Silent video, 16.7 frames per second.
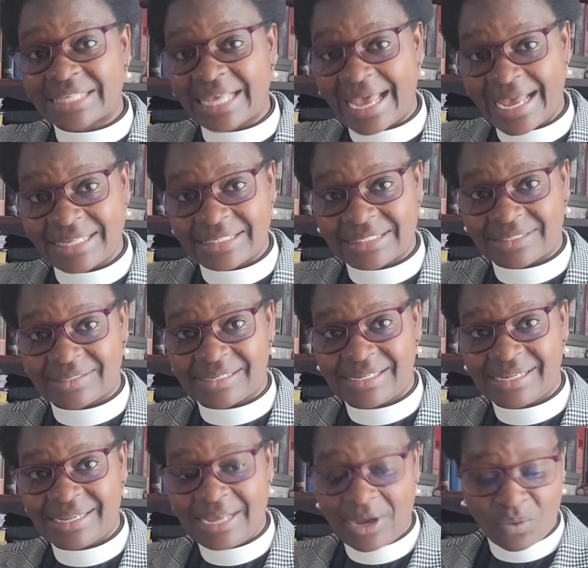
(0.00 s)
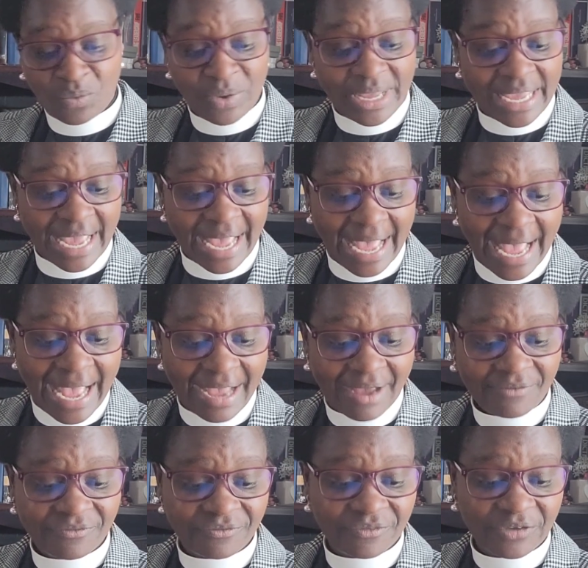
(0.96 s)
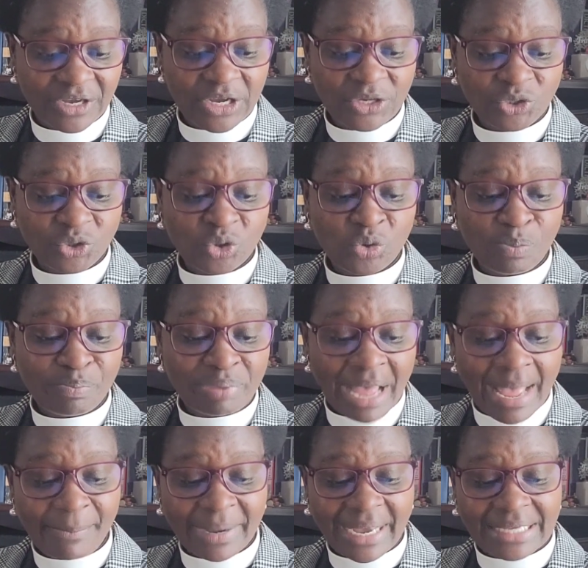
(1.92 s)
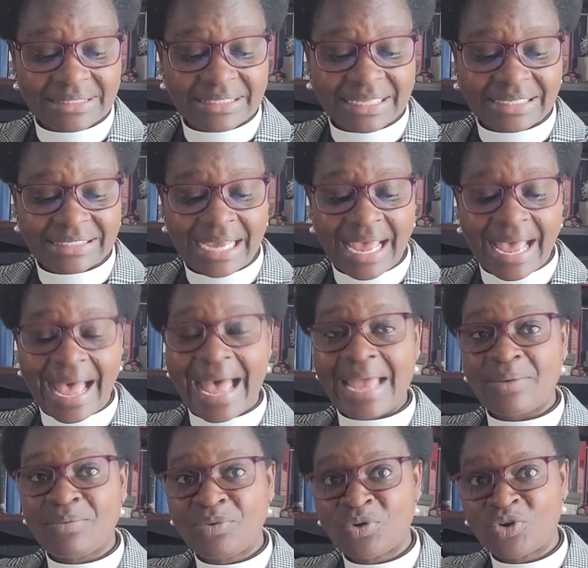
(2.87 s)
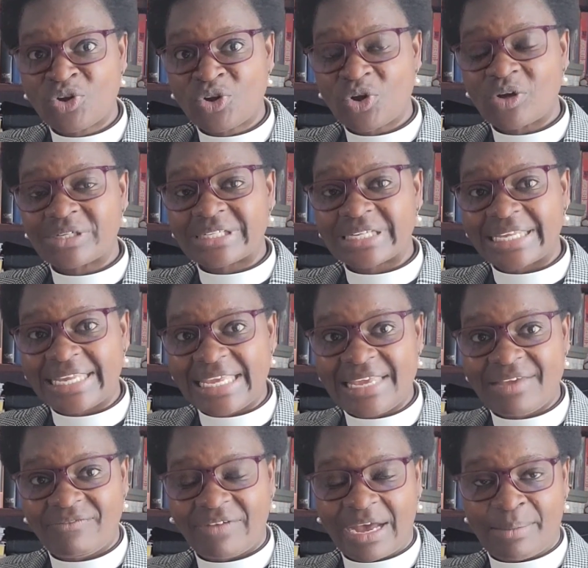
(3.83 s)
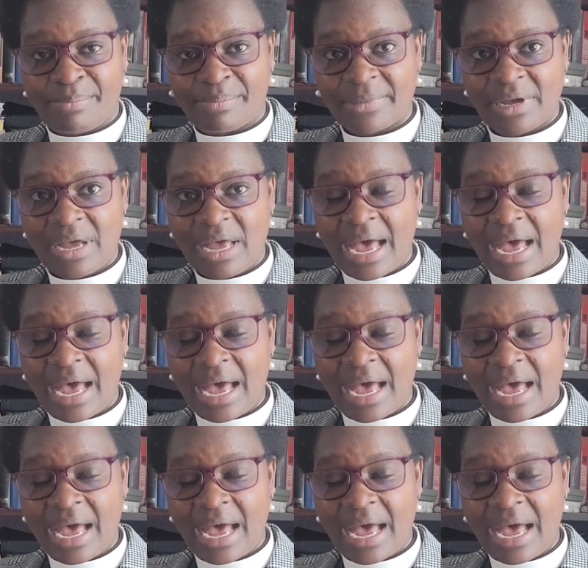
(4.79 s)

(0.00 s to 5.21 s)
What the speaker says: counsel. We have to purpose that I will not give up.